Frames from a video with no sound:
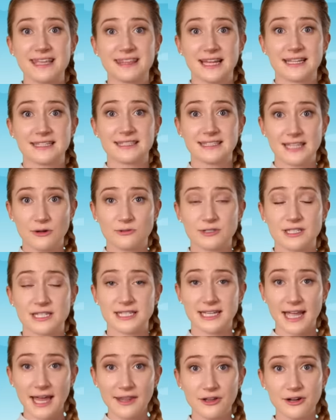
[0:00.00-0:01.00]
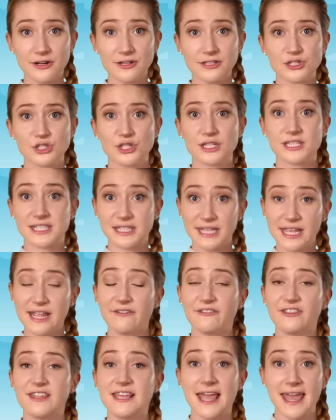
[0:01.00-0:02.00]
that sound together to see
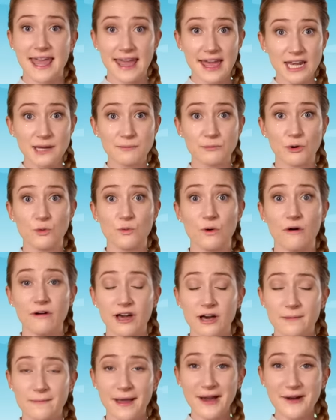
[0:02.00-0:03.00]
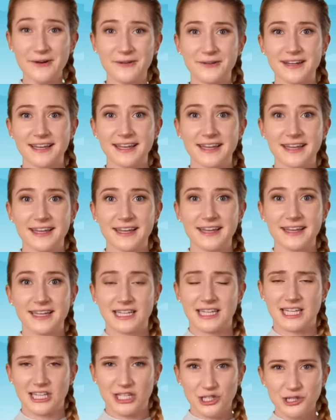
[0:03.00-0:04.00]
if the animal will come out.
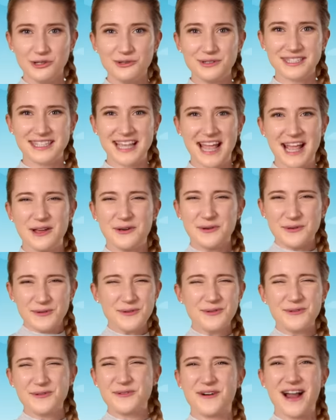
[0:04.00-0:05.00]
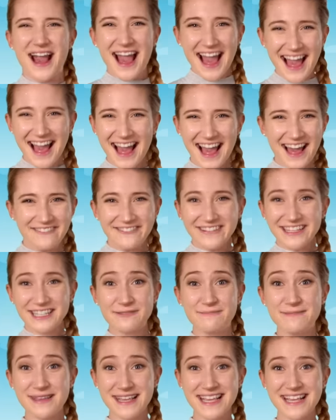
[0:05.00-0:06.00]
Can you say ooh ooh ah ah with
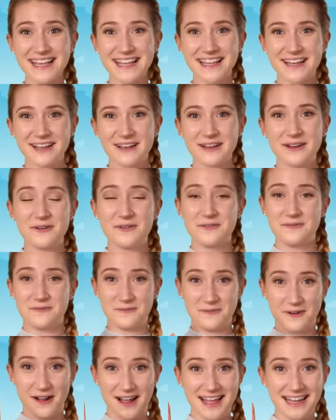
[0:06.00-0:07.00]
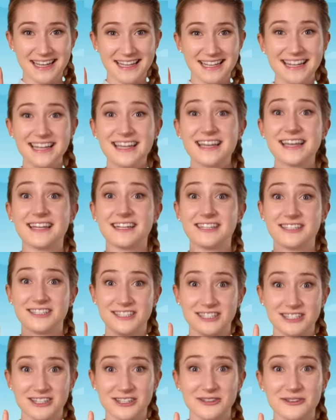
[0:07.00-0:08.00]
me? One,
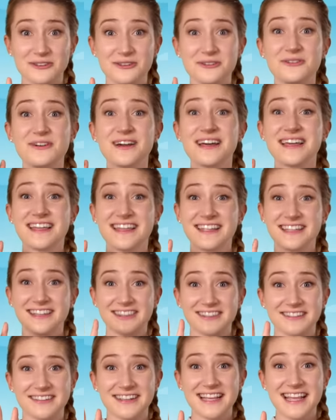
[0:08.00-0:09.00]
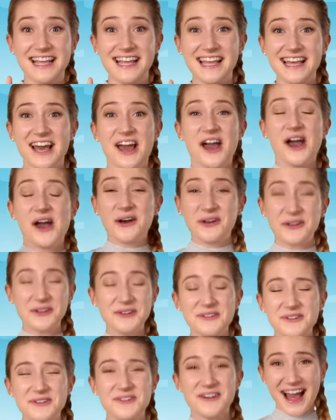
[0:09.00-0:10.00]
two, three. Ooh
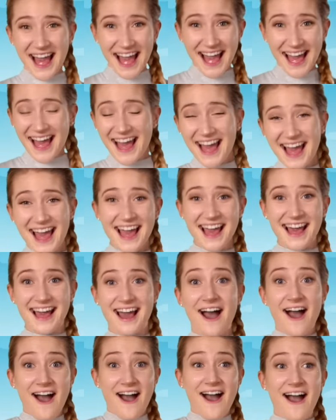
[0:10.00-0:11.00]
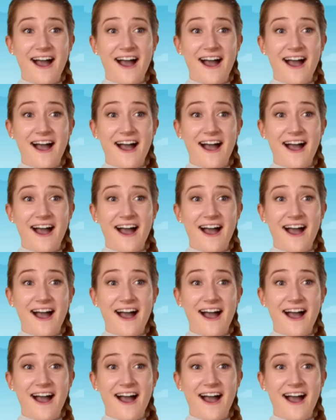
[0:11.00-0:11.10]
ooh ah! ah.